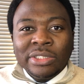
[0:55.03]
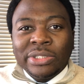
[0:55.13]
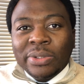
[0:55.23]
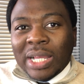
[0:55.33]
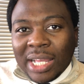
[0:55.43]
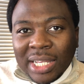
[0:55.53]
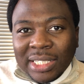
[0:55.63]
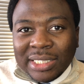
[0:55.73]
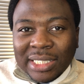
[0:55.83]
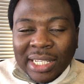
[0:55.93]
So
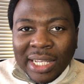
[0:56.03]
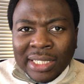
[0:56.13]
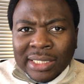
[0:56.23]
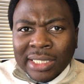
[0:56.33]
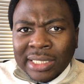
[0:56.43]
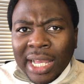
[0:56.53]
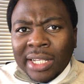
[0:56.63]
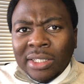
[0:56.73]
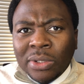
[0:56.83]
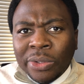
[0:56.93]
guys, as the
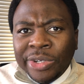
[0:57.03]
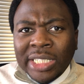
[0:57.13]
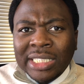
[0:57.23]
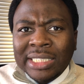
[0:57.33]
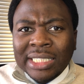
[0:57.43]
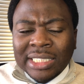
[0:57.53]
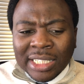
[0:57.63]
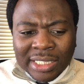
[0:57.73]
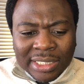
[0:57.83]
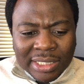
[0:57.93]
title already
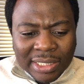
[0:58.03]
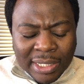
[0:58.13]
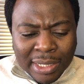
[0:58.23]
suggests,